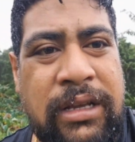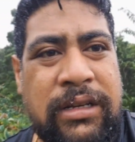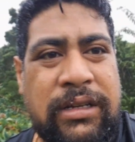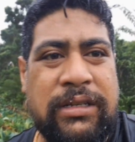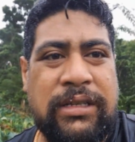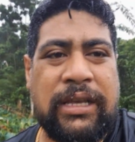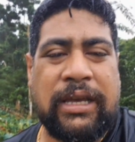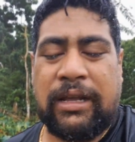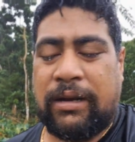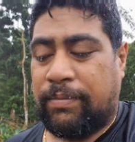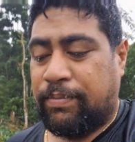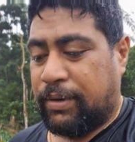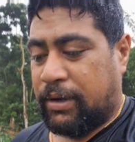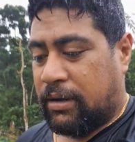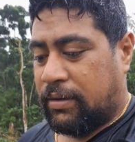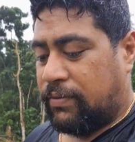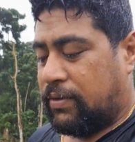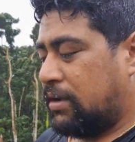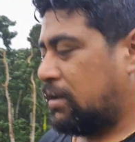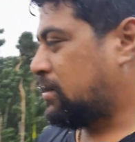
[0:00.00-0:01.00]
Just had a bit
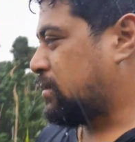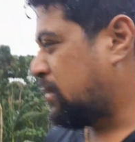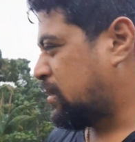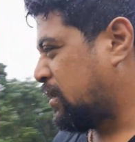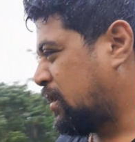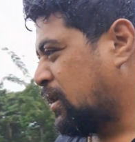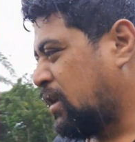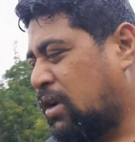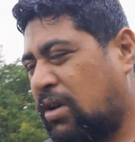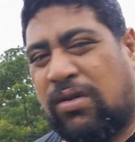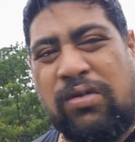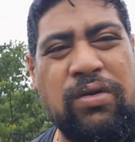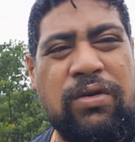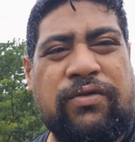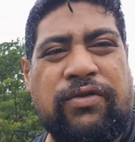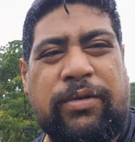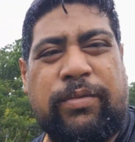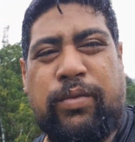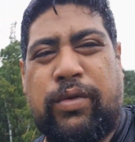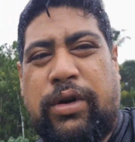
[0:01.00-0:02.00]
of a call
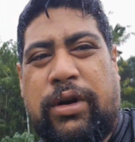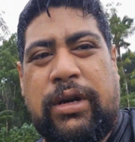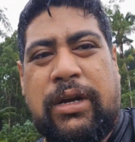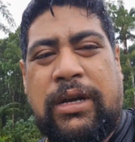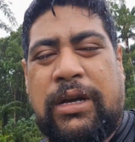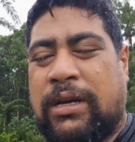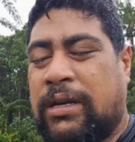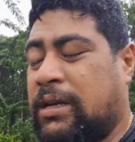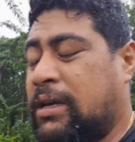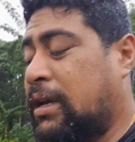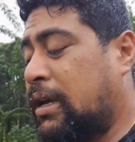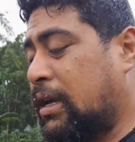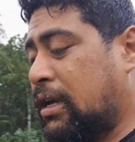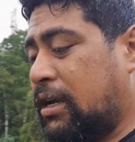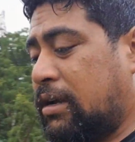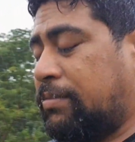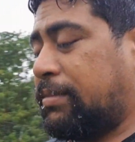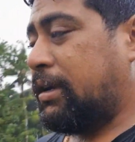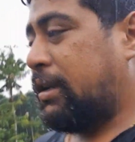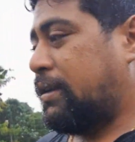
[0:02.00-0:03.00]
from work,
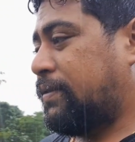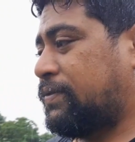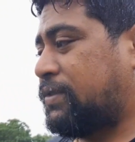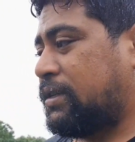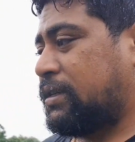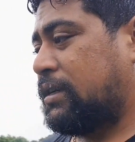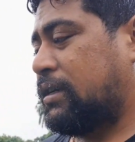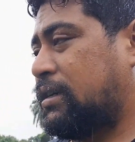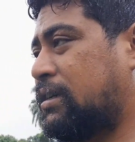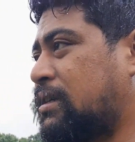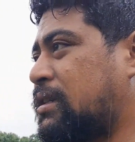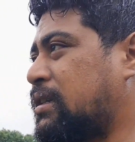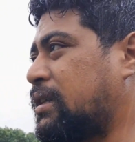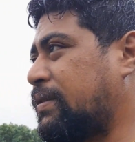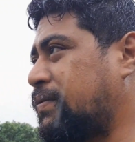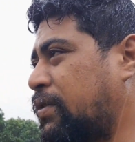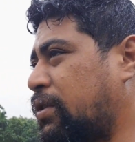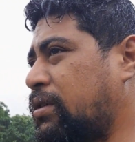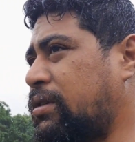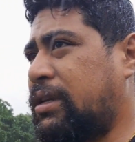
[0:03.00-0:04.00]
might have to
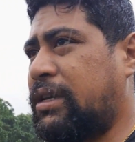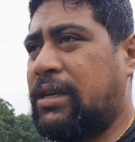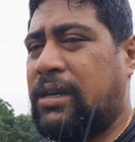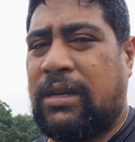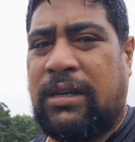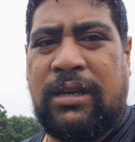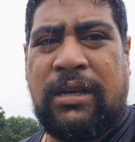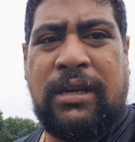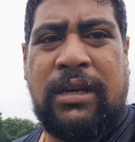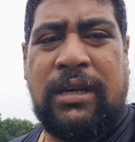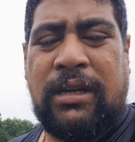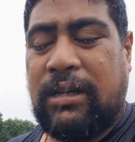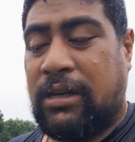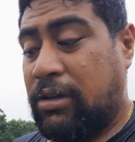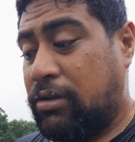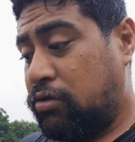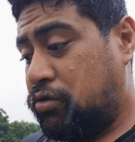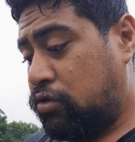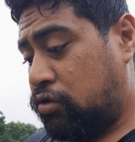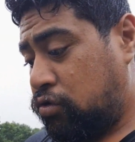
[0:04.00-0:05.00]
leave early
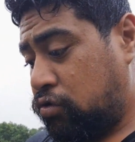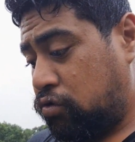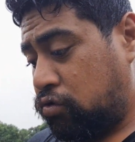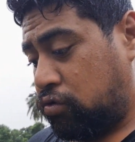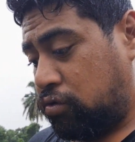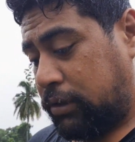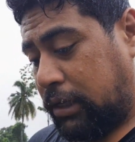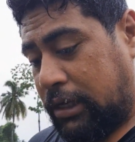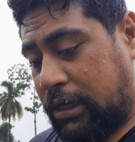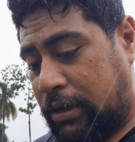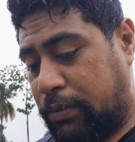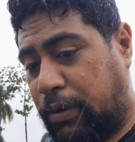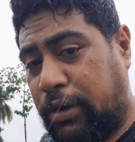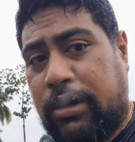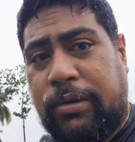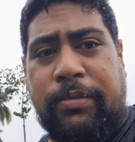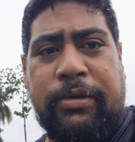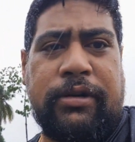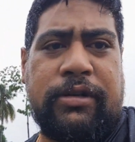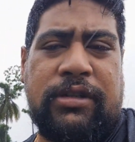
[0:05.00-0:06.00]
due to a
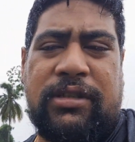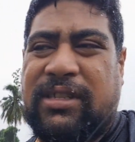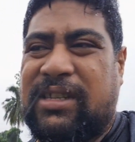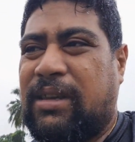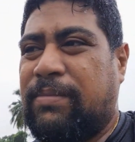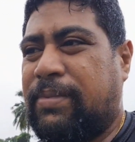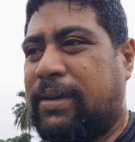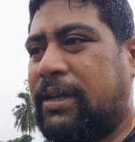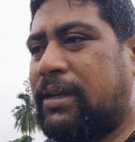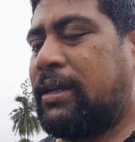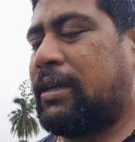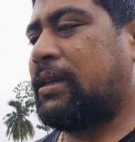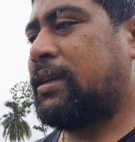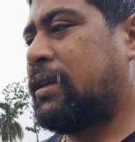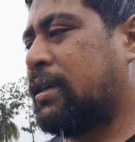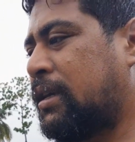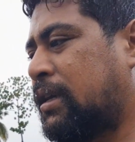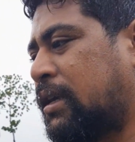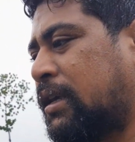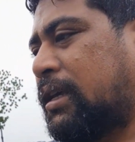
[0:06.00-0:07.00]
work emergency, but
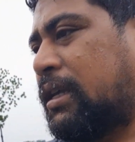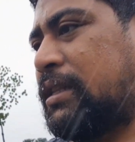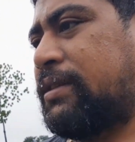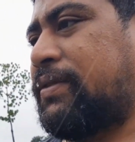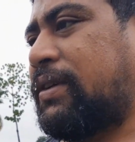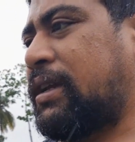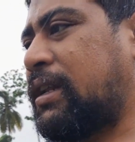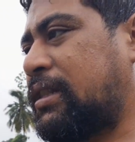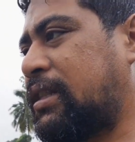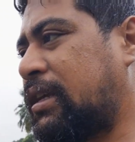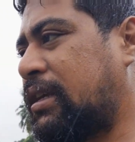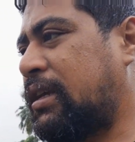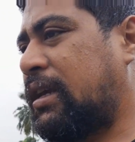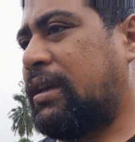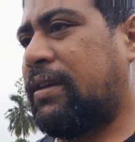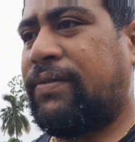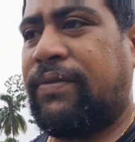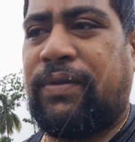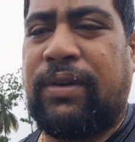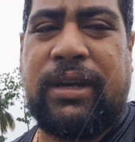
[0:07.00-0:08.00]
that's fine. I think
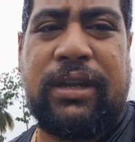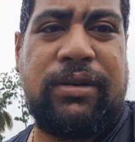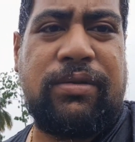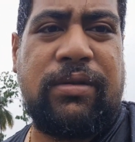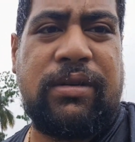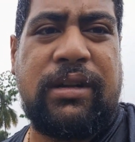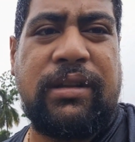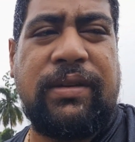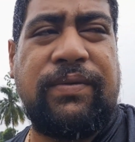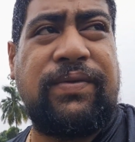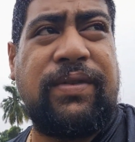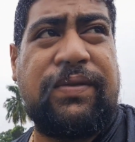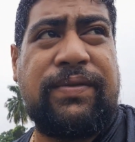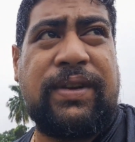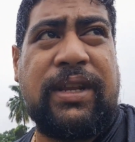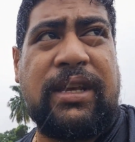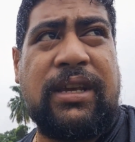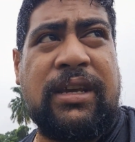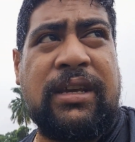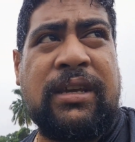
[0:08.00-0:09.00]
if we can do another
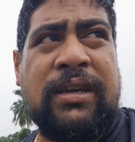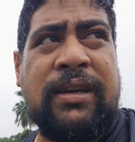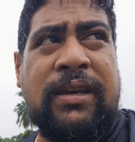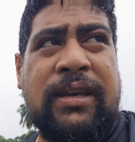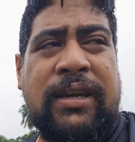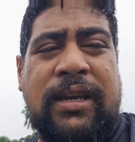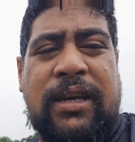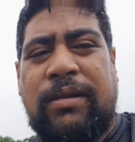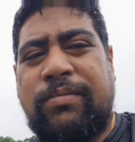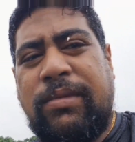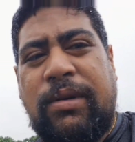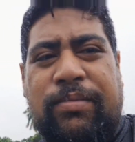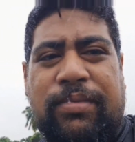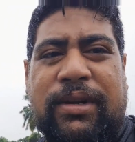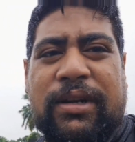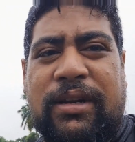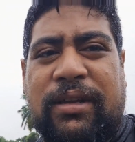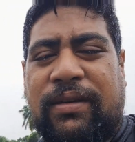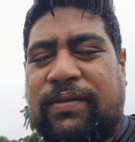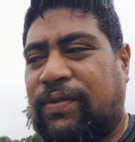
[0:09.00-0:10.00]
50 and maybe
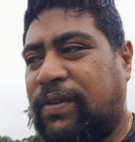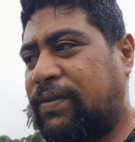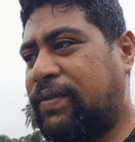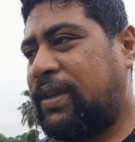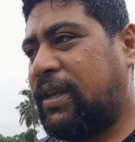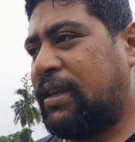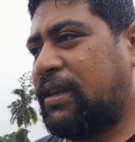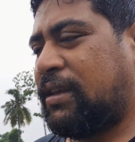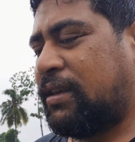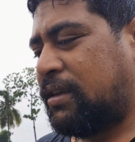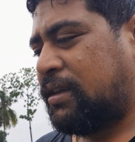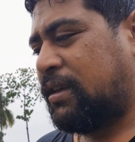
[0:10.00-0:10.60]
another 50,